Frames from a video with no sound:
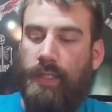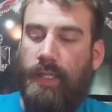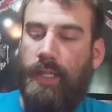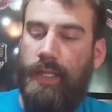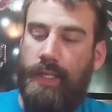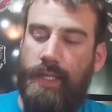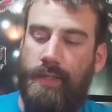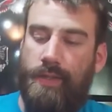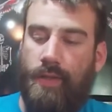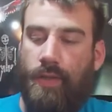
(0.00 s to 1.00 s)
and
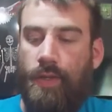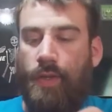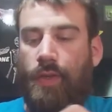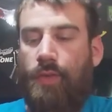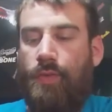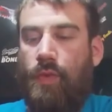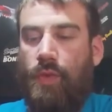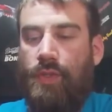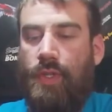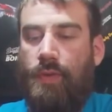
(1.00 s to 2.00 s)
these are going to go, of
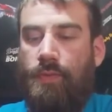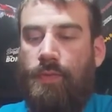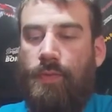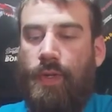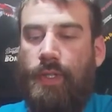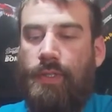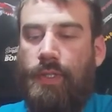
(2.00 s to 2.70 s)
course, up front.